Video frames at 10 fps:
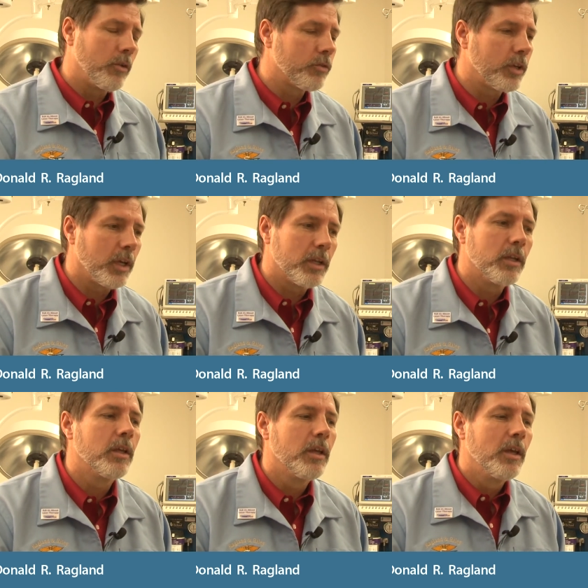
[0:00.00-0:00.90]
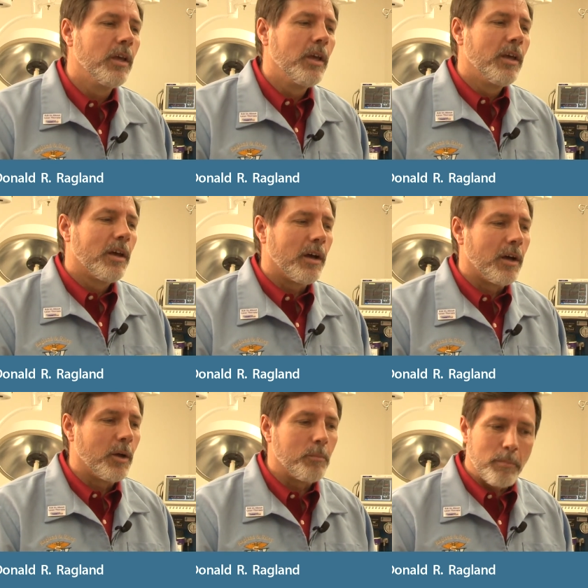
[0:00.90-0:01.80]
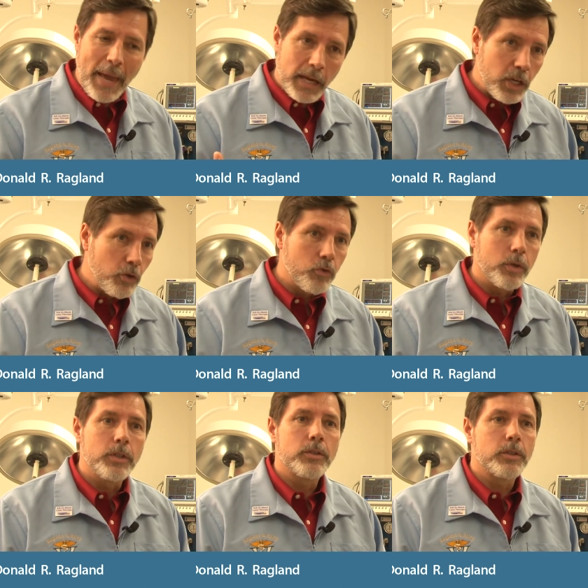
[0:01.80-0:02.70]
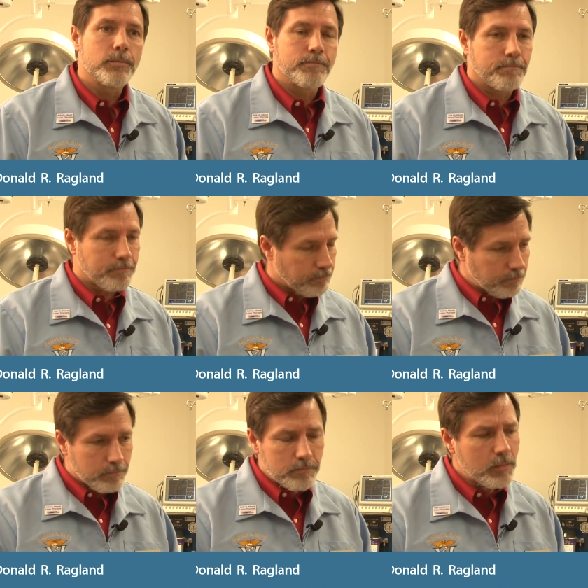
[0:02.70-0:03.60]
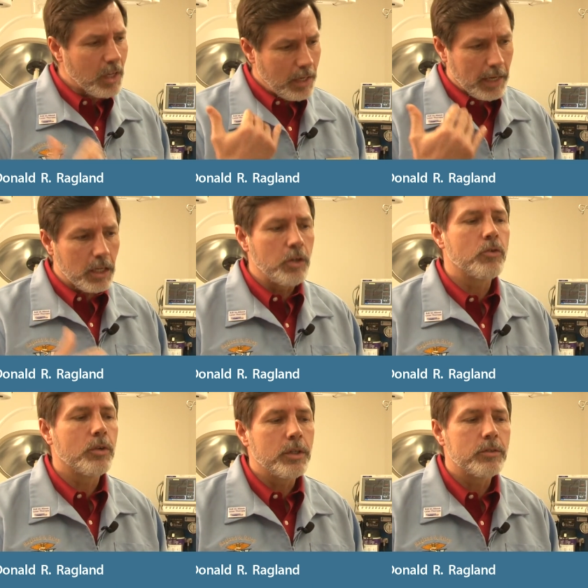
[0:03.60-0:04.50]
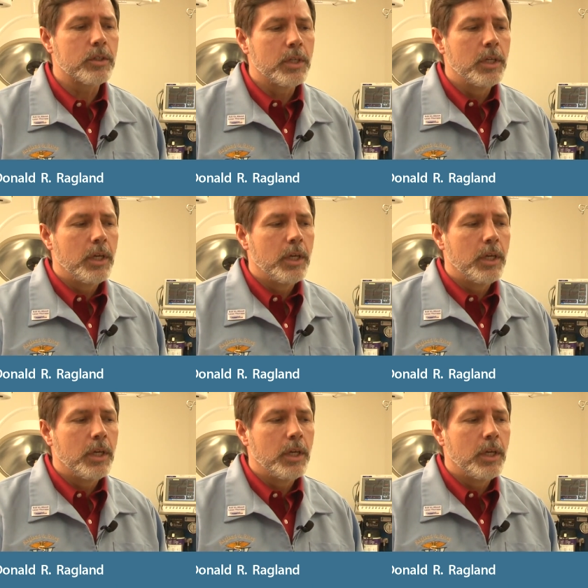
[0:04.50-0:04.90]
their skin, back injuries, neck injuries.